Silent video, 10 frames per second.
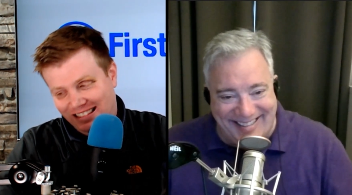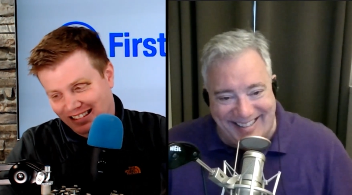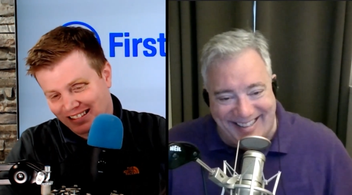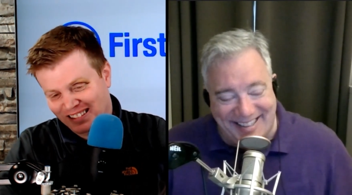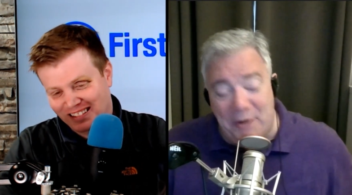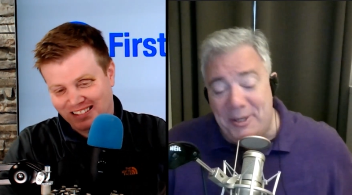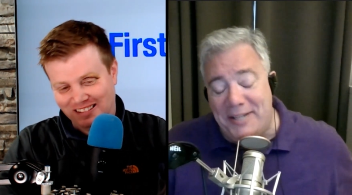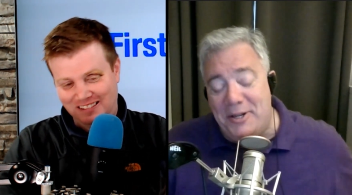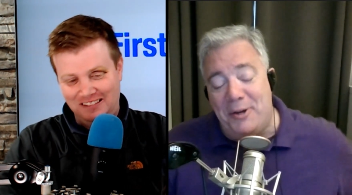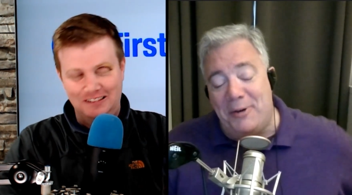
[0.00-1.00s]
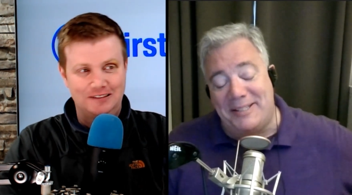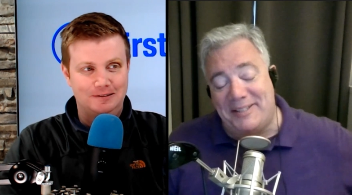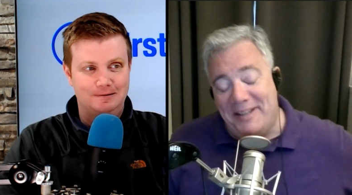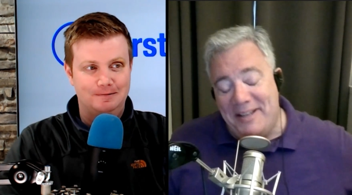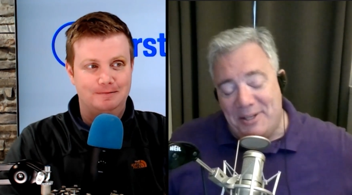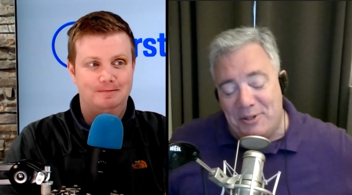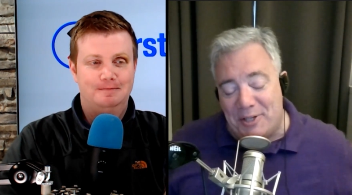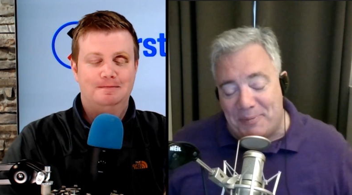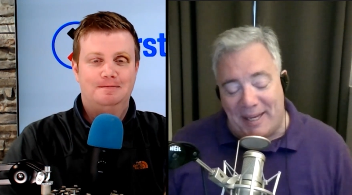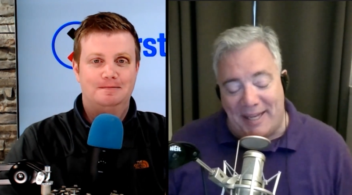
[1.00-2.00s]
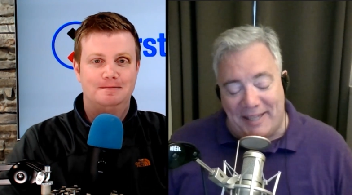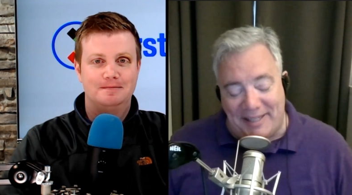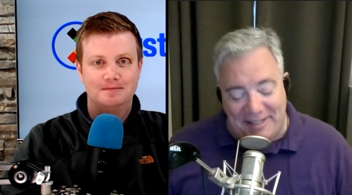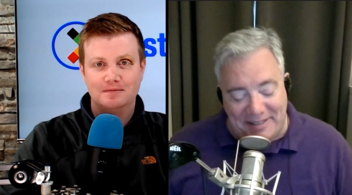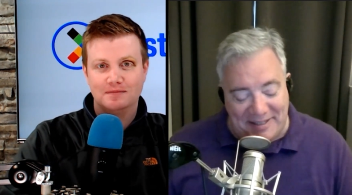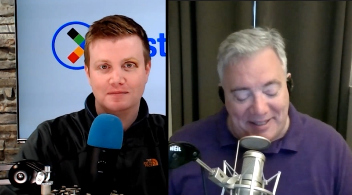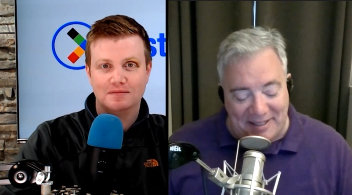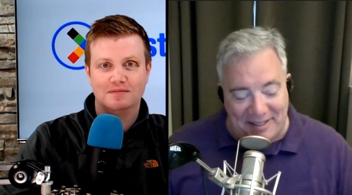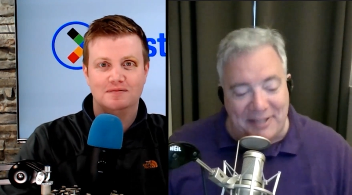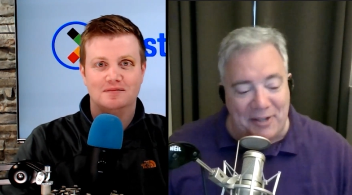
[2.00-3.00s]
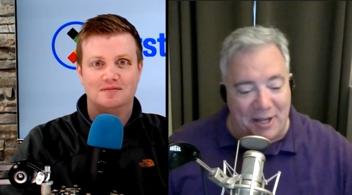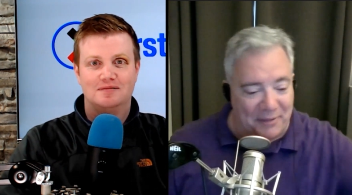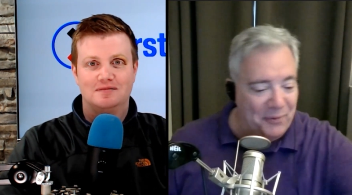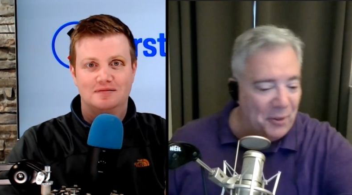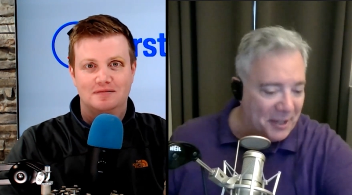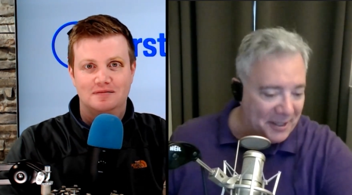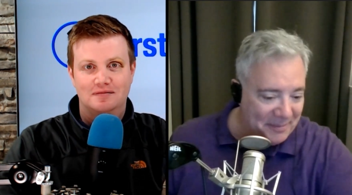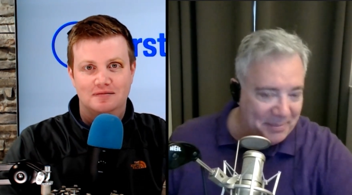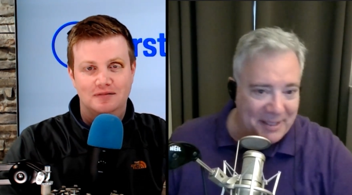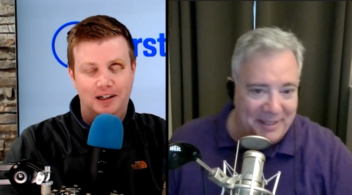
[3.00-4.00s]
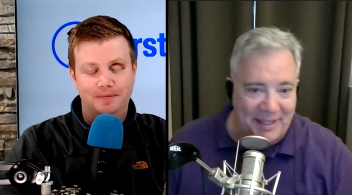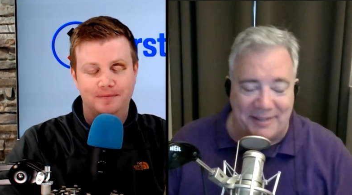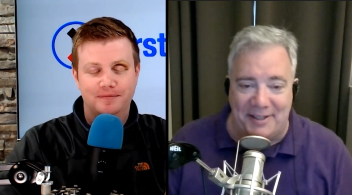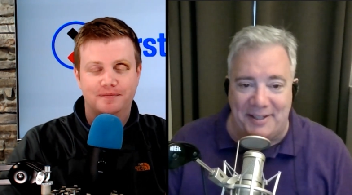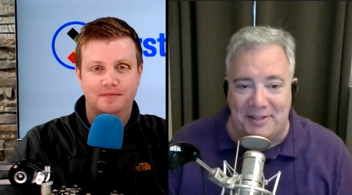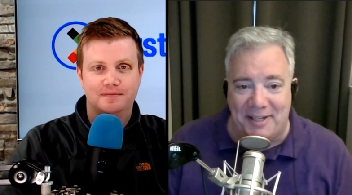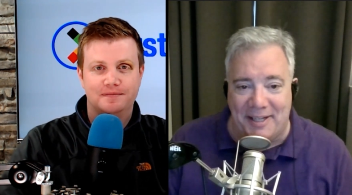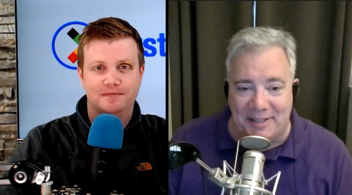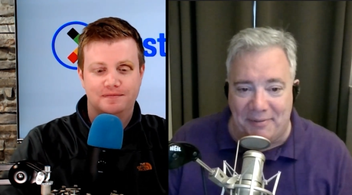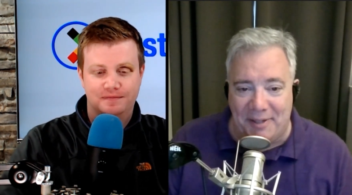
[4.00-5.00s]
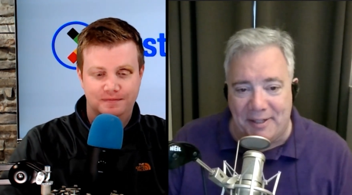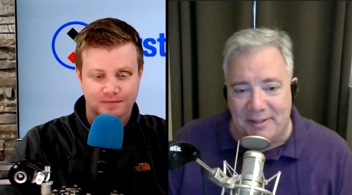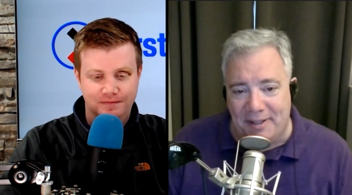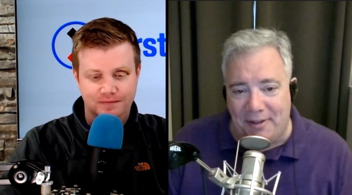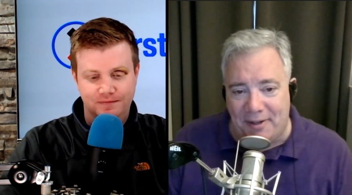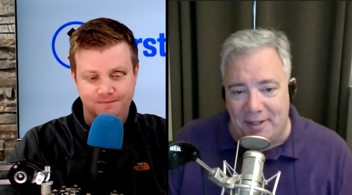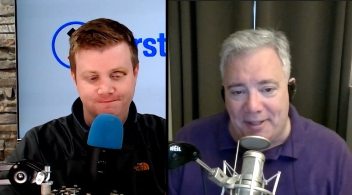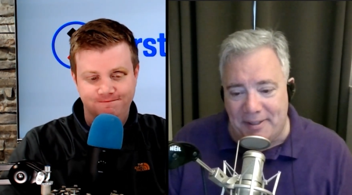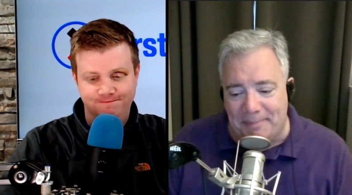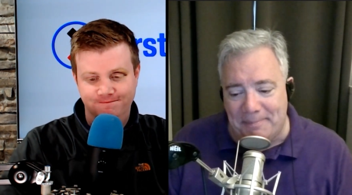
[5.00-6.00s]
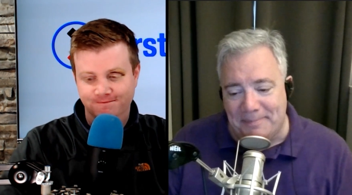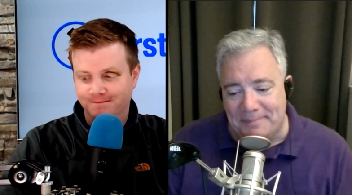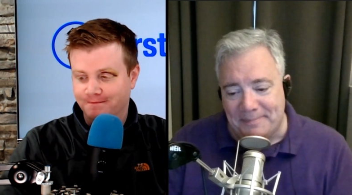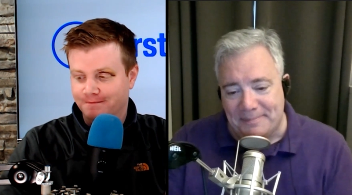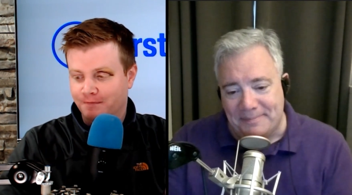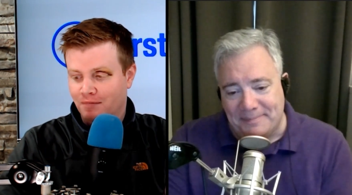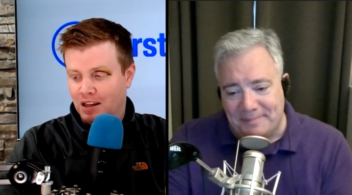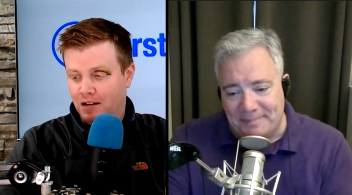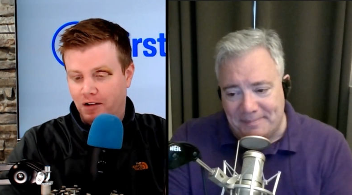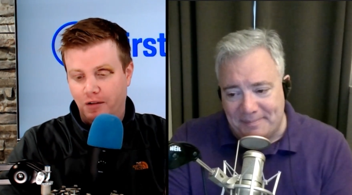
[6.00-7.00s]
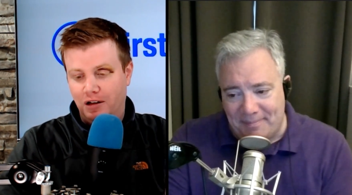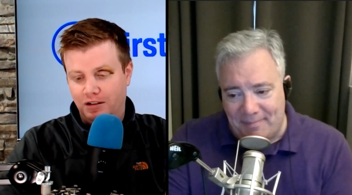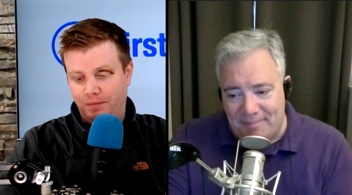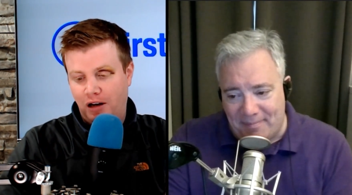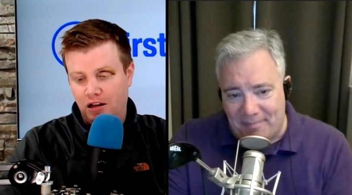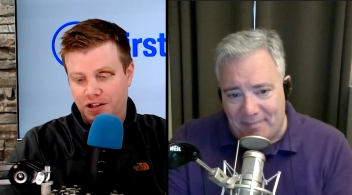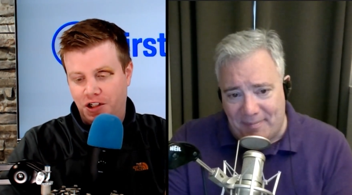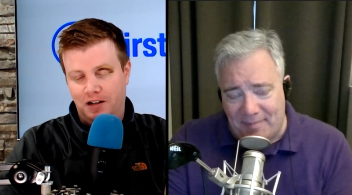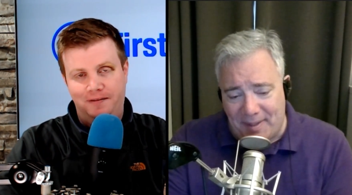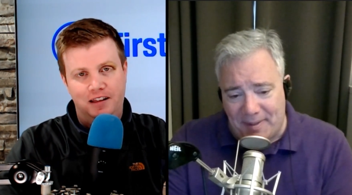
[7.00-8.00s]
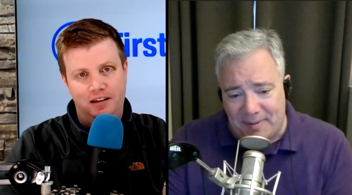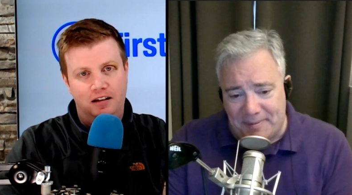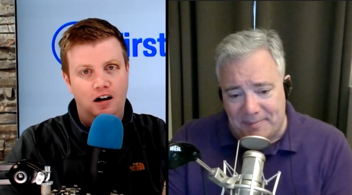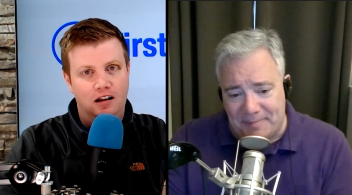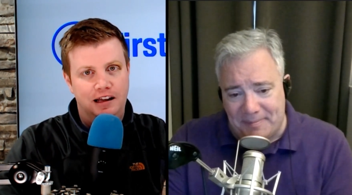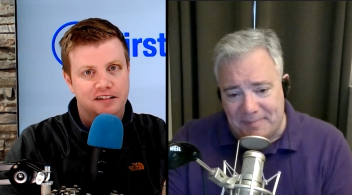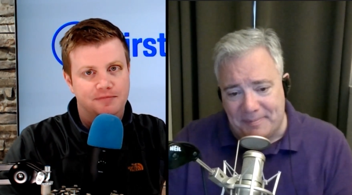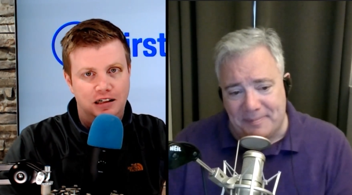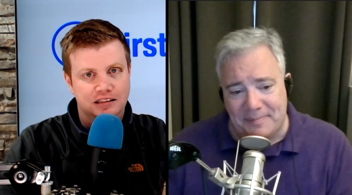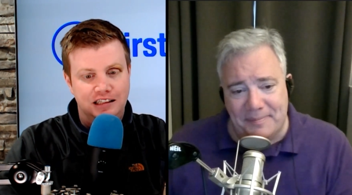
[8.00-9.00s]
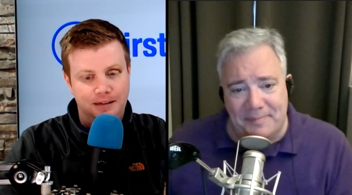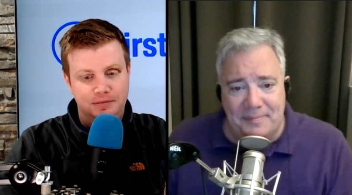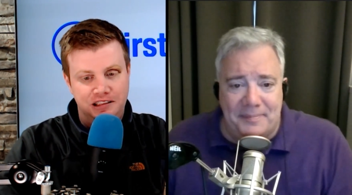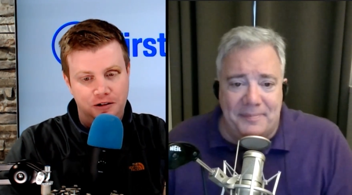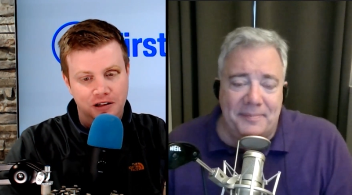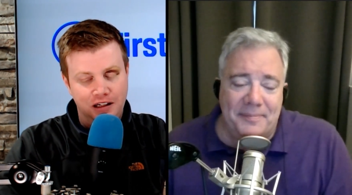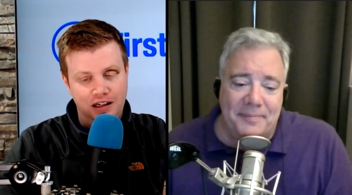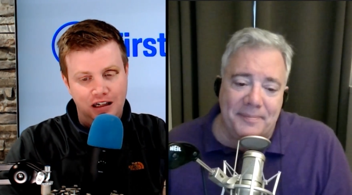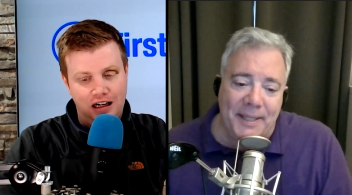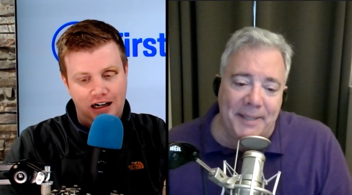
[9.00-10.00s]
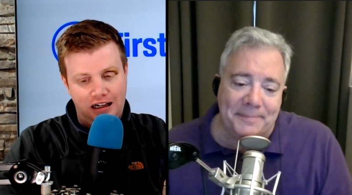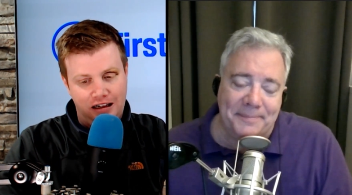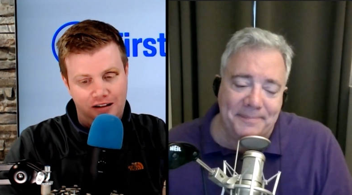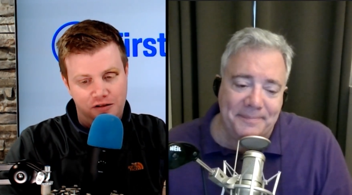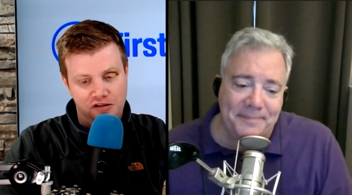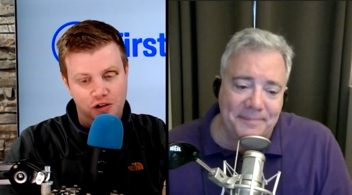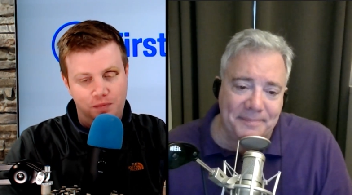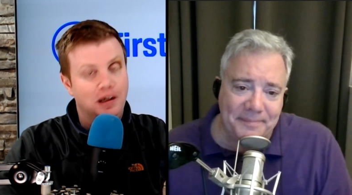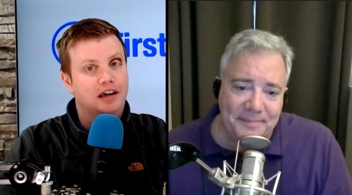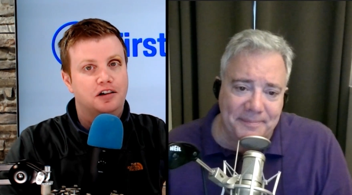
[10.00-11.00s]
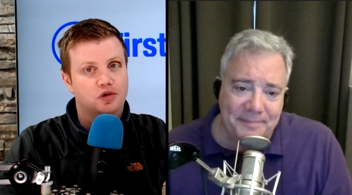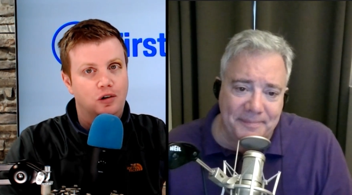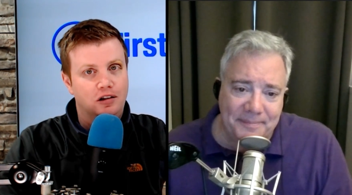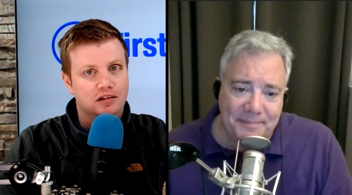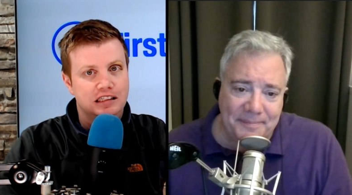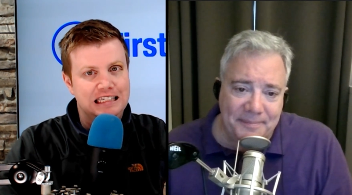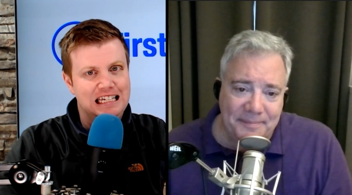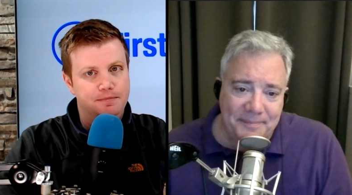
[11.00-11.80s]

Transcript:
Speaker 1: yeah. Oh, yeah. No, no. It's Trust me, I, I didn't. Uh, it's on the floor, but yeah. yes, it is connected via Ethernet. Yeah.
Speaker 2: Hmm. Well, to polish off the all Xbox episode, yeah. Uh, there's a new pink controller, deep